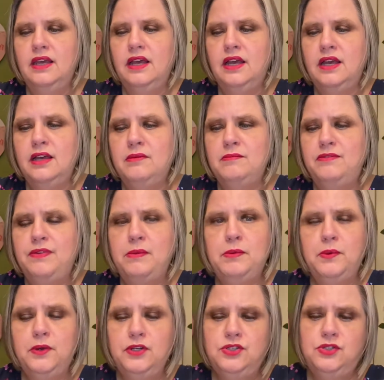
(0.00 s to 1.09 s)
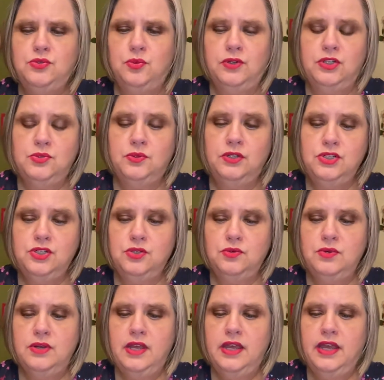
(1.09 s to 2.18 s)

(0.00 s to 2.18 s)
Um, February 2022.